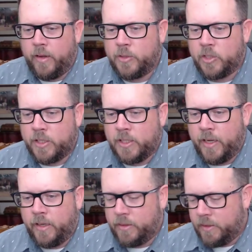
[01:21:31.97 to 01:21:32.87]
I'm stressing
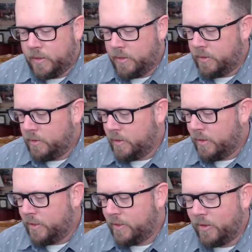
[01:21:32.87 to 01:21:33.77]
out.
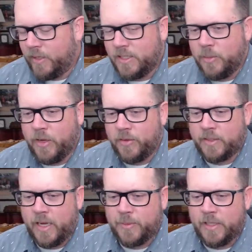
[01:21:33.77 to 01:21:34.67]
Y'all needs to be on the
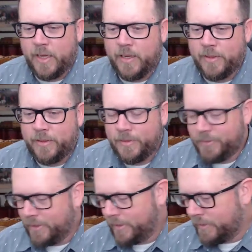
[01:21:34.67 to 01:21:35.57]
top side.
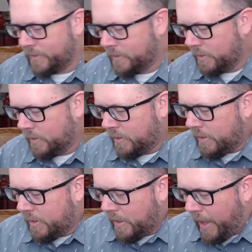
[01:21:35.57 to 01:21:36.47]
Yeah.
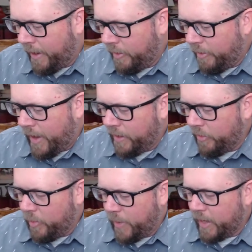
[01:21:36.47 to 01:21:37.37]
I don't know. I had it on
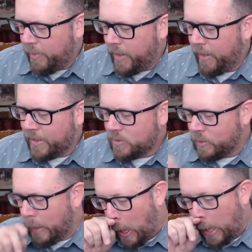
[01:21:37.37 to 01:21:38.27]
the back of my last
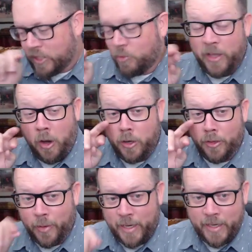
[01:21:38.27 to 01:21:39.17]
one. It's really hard to
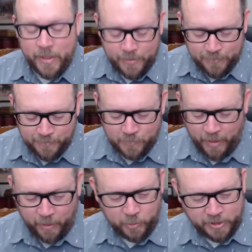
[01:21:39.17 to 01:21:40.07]
read,
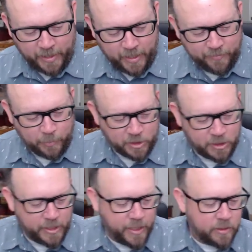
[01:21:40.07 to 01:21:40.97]
like which I kind of
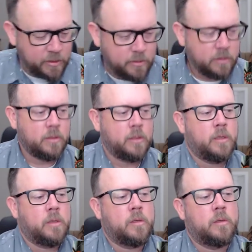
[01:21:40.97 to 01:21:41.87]
appreciate,
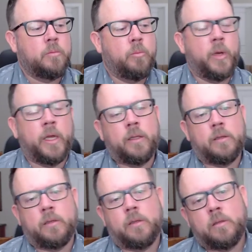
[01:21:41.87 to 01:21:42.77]
but
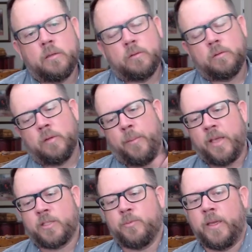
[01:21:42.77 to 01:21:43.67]
that
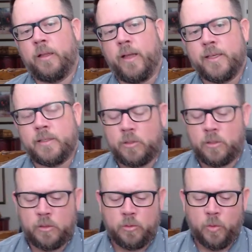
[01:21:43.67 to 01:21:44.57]
makes me
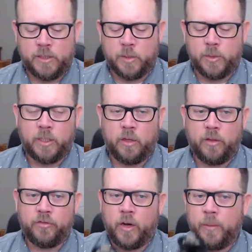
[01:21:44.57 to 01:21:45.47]
less want to put it on the
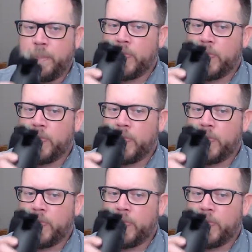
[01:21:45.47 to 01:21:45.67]
front.